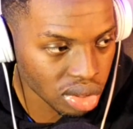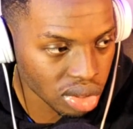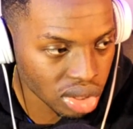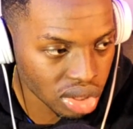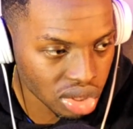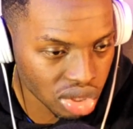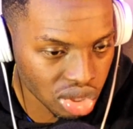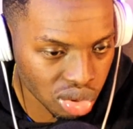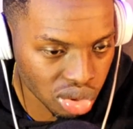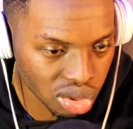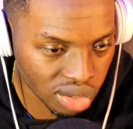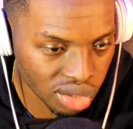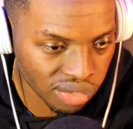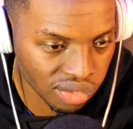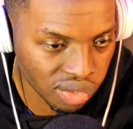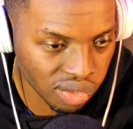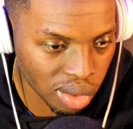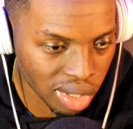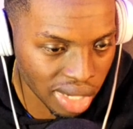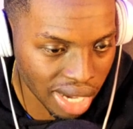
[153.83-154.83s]
use your
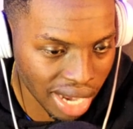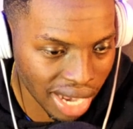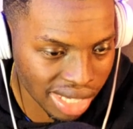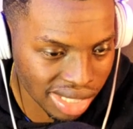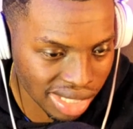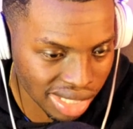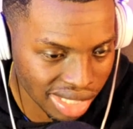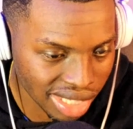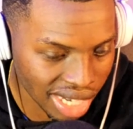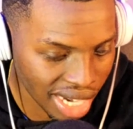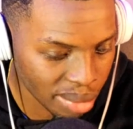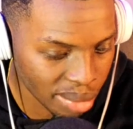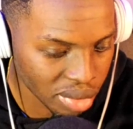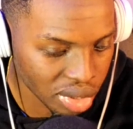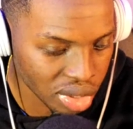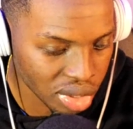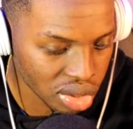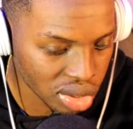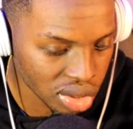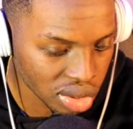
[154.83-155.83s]
phone as a camera,
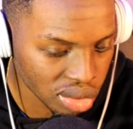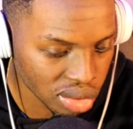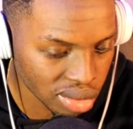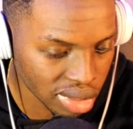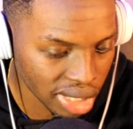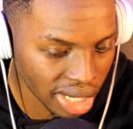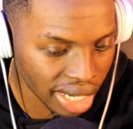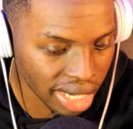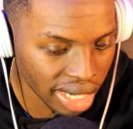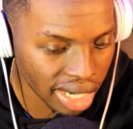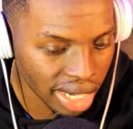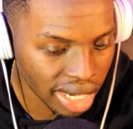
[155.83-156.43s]
you could do that